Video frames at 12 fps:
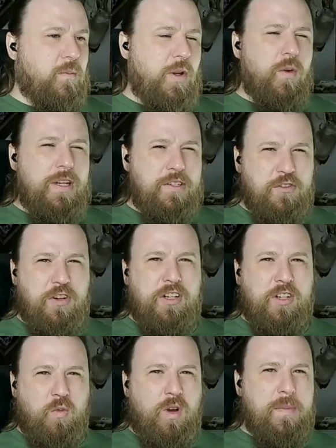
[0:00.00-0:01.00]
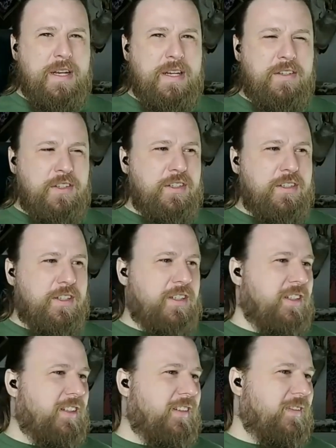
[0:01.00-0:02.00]
We only drugged a woman and took her.
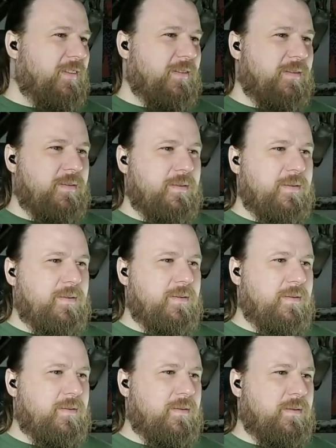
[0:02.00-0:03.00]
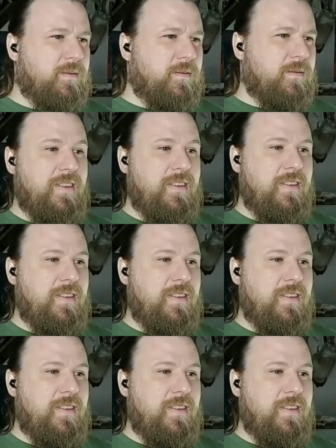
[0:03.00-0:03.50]
Or take the sleeper.